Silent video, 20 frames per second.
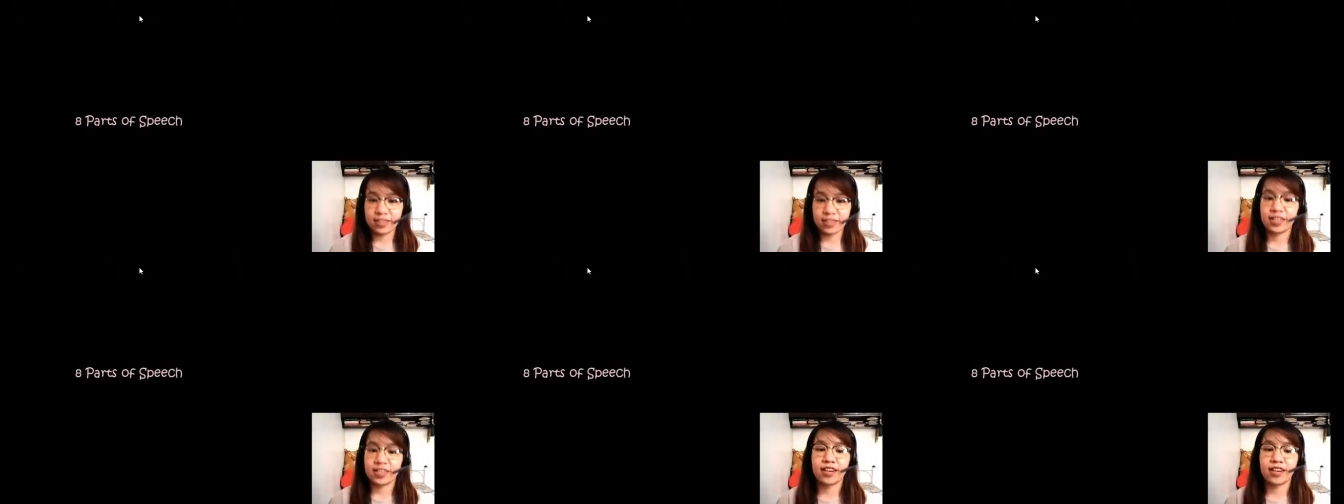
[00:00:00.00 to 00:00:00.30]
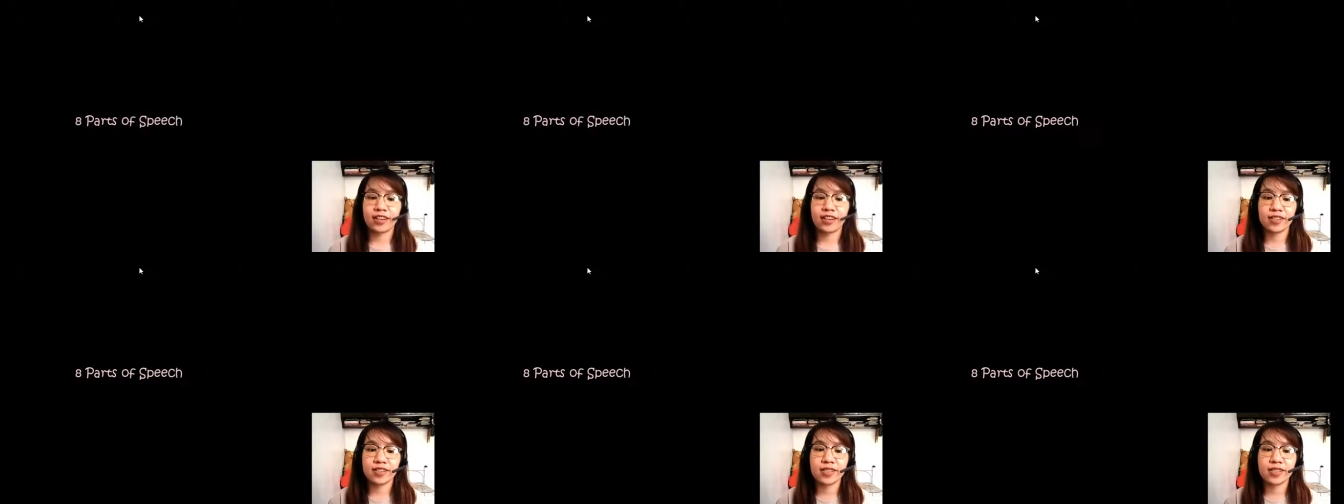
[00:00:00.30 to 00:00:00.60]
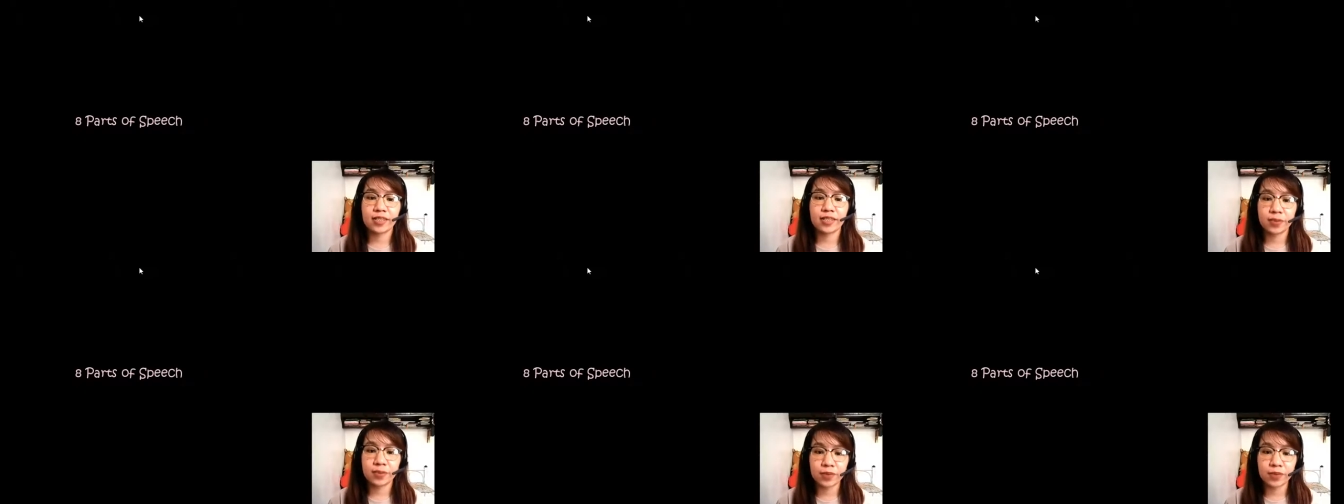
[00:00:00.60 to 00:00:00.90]
Okay,
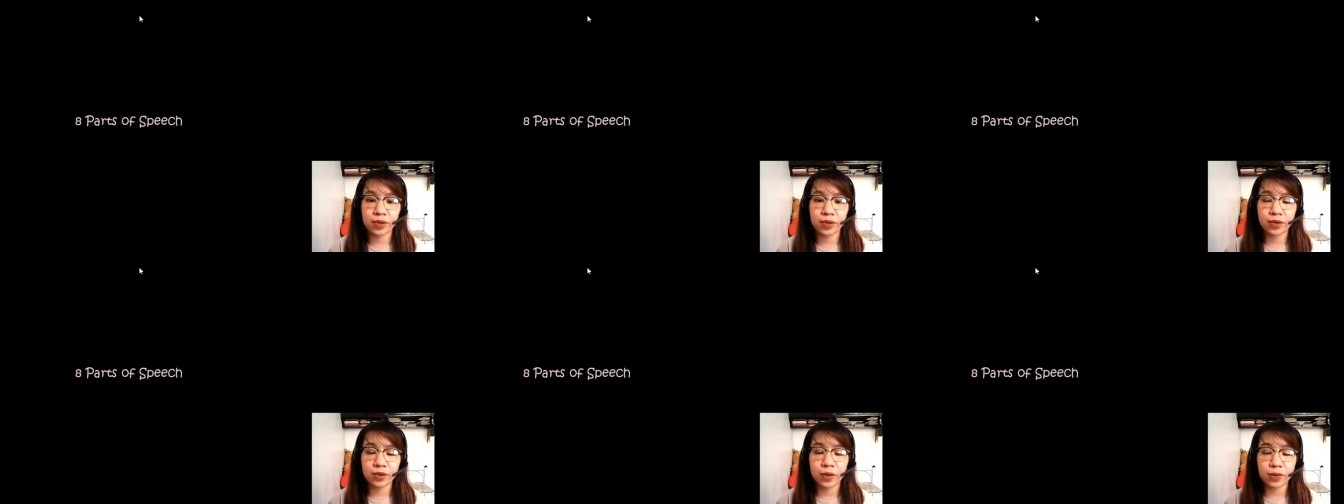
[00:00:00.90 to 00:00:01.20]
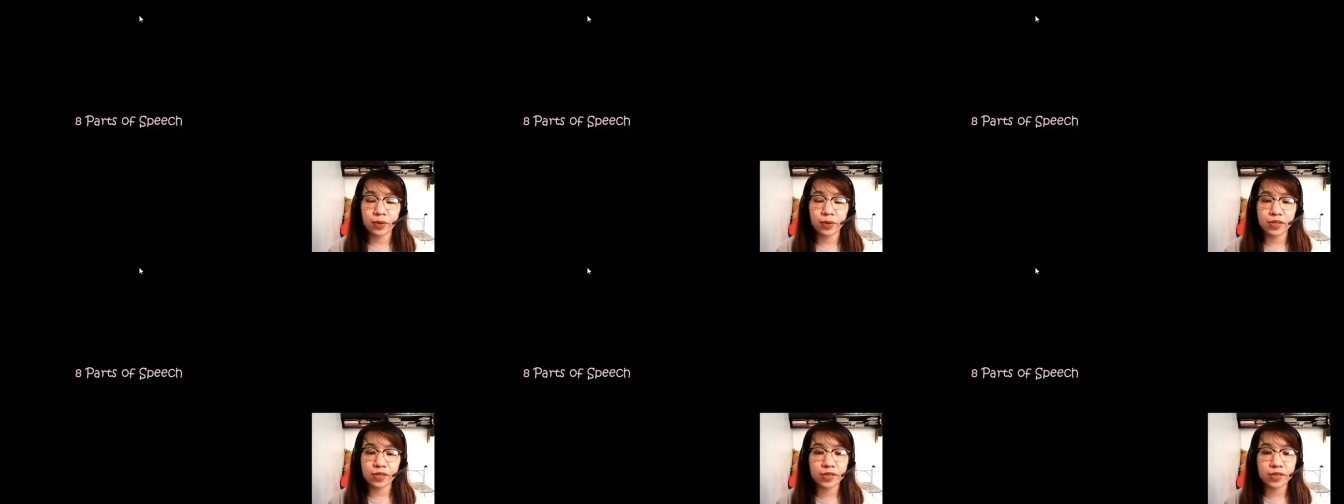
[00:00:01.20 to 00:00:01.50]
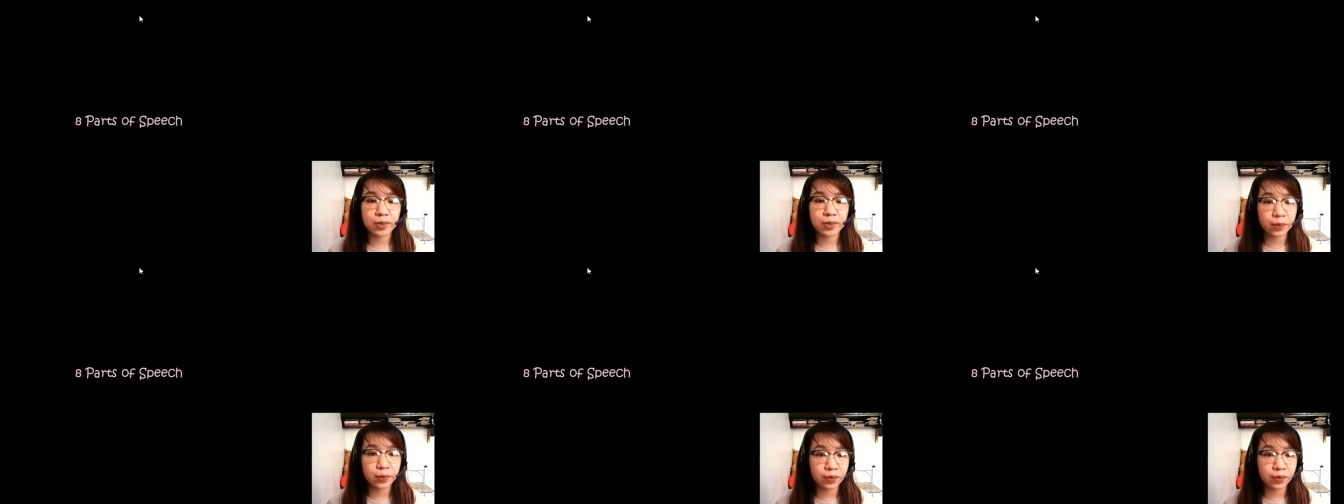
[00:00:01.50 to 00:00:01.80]
so we are going to
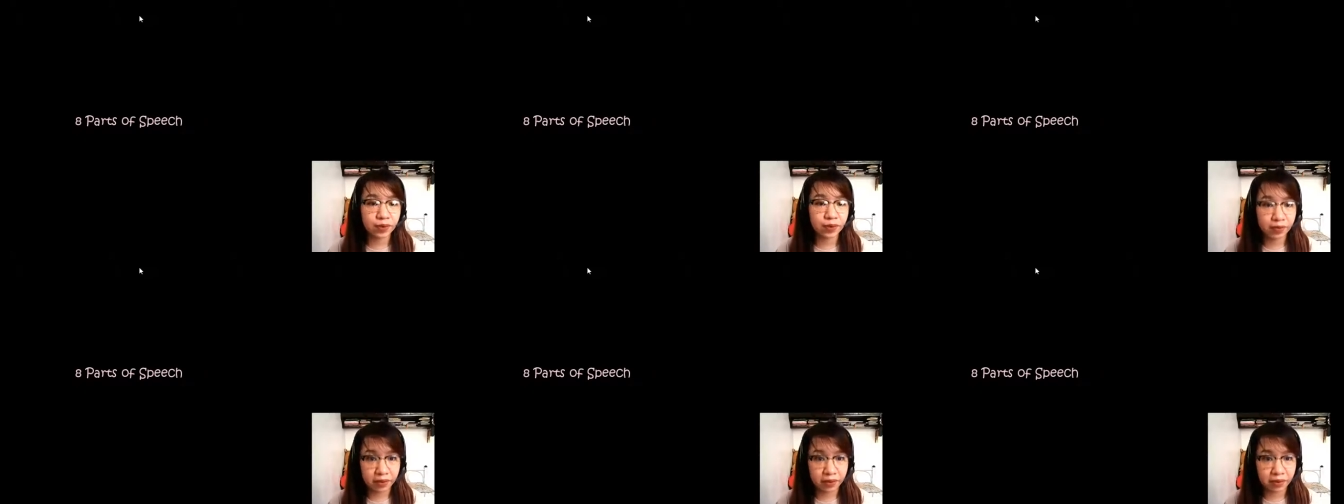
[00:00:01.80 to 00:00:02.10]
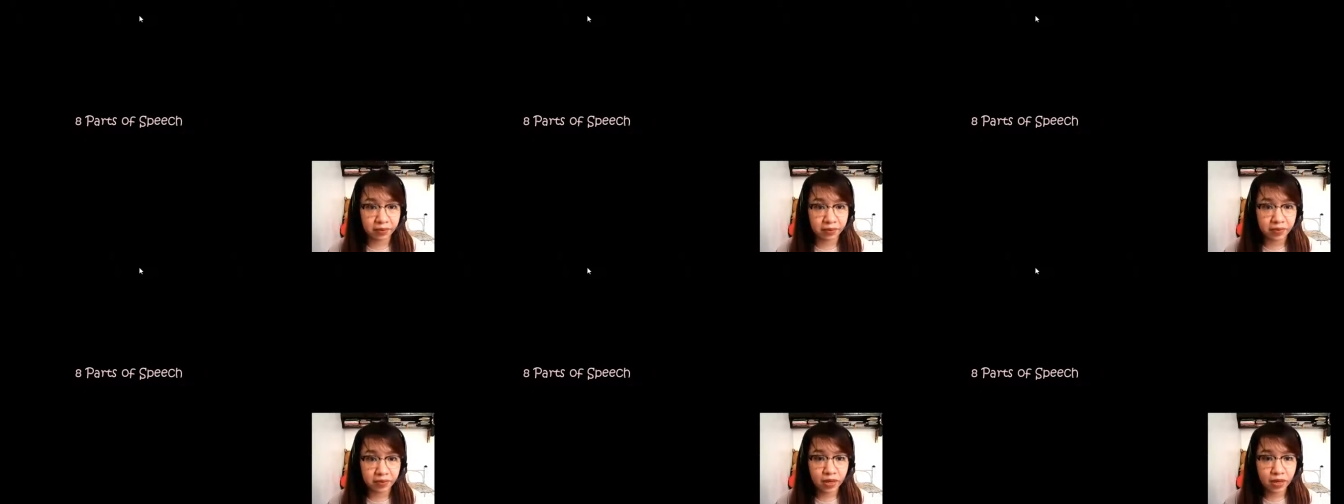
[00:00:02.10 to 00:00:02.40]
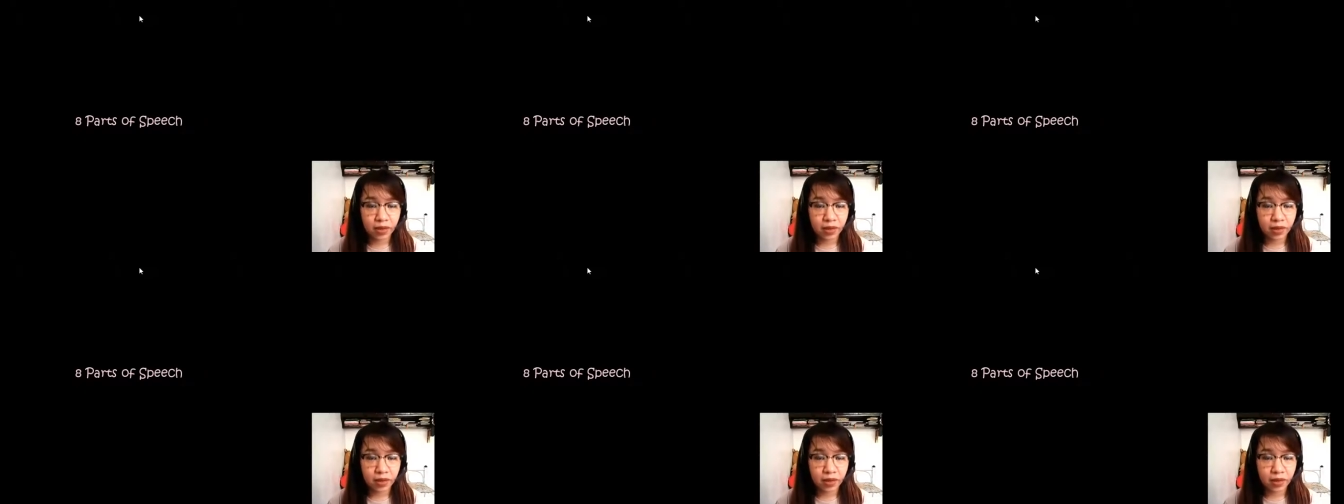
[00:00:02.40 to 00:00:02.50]
learn them,